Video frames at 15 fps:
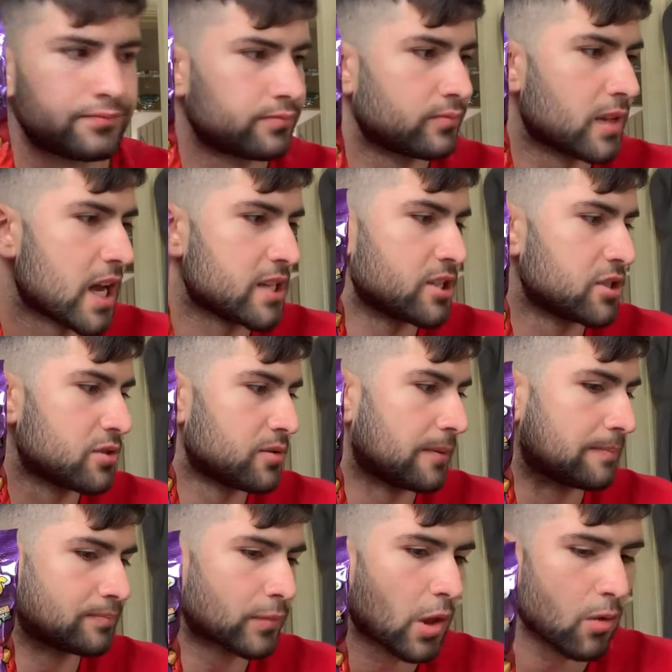This is
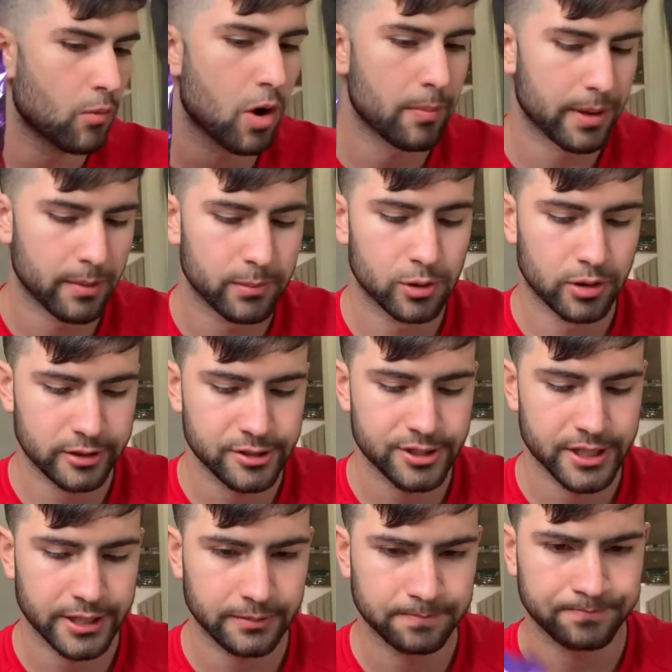what people want to
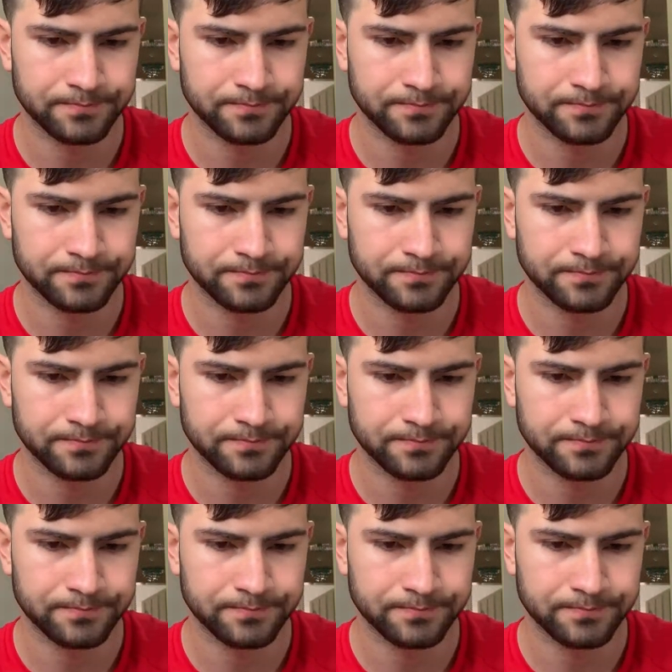see.